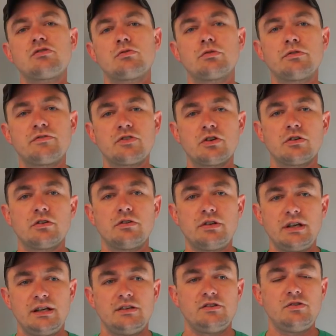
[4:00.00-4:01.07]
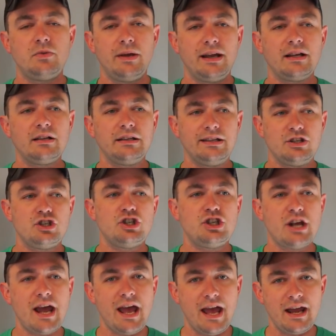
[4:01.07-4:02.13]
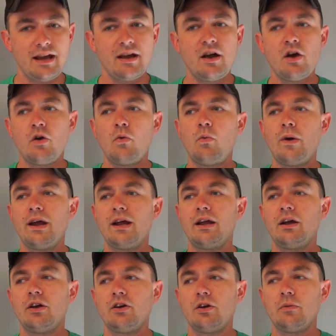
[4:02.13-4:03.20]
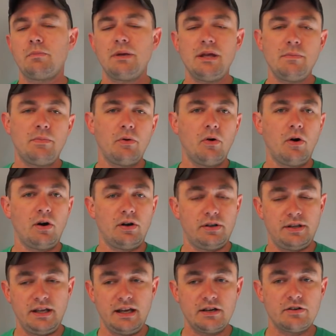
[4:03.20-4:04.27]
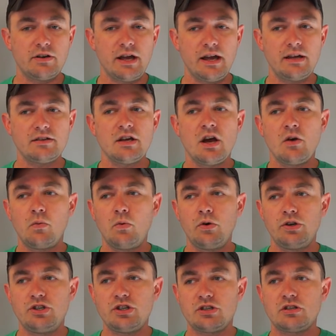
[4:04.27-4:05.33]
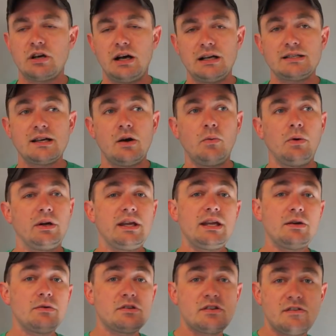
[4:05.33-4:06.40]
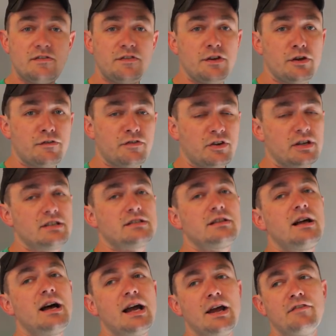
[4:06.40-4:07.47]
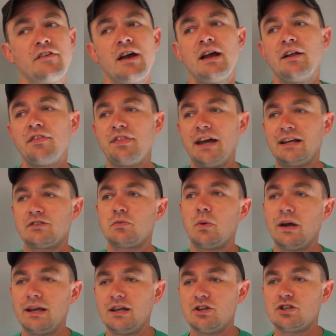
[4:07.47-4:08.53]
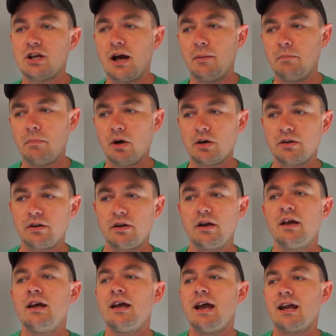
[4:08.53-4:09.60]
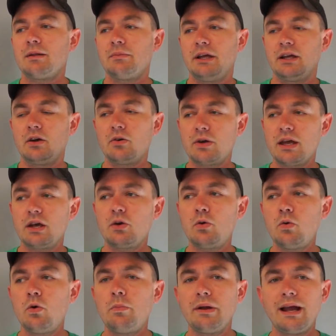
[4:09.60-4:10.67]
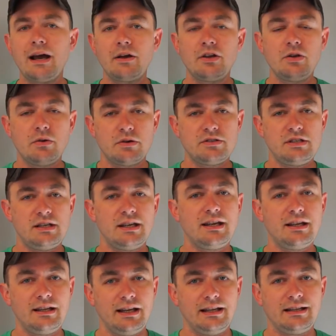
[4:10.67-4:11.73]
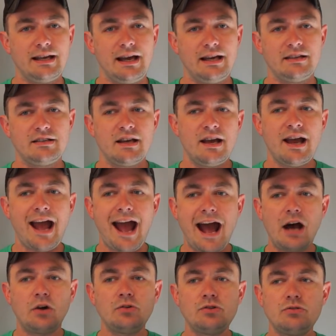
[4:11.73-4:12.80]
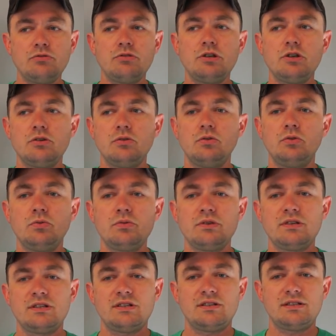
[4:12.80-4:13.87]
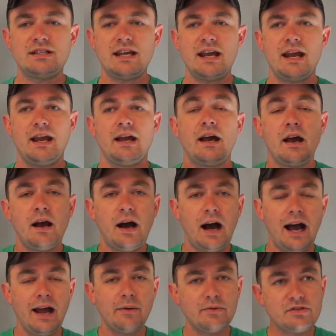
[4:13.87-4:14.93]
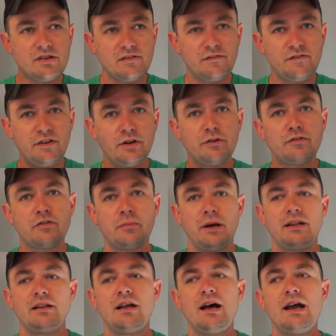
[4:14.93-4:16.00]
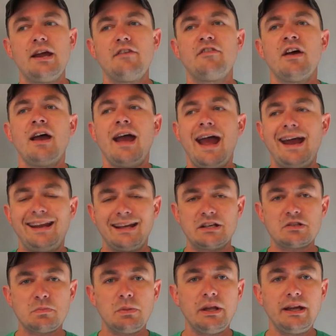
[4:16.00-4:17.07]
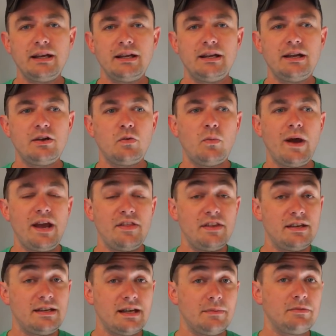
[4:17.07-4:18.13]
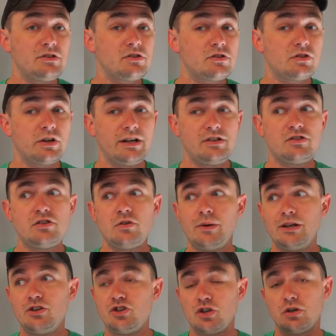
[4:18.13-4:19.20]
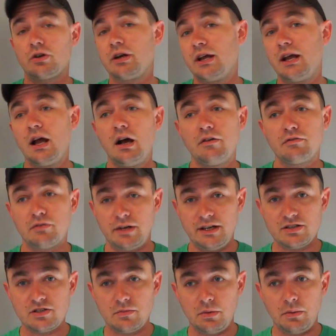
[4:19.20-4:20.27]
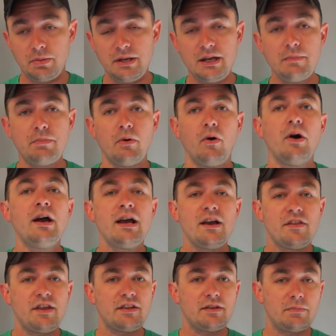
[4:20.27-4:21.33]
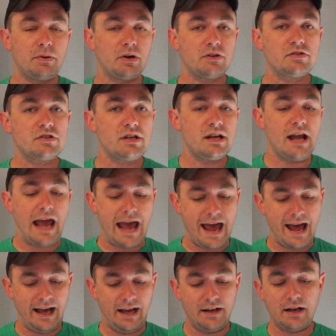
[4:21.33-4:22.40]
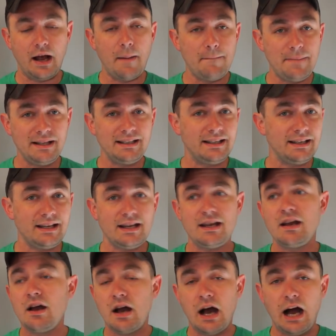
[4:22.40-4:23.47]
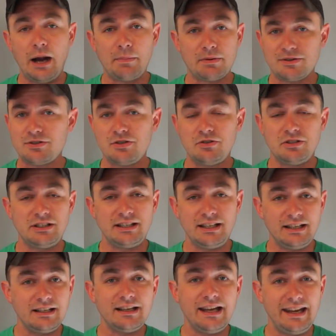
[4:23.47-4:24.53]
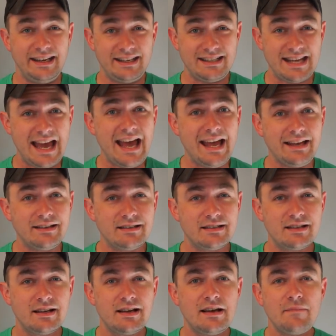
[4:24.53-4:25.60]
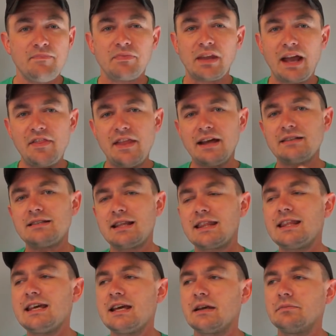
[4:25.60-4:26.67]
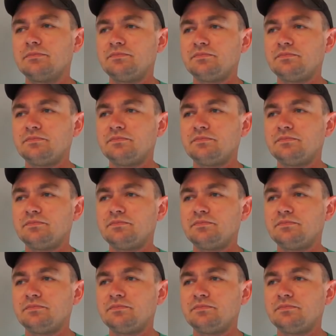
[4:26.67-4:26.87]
sort of turned into a cliche where people on the internet would just toss out, well, he was in fear for his life, that's why he shot Martin. And I'm like, okay, cool, but how do you articulate that? How do you take I was in fear for my life and explain it in a way that demonstrates to a jury of reasonable people that the person had ability, opportunity, and intent. And that's the thing.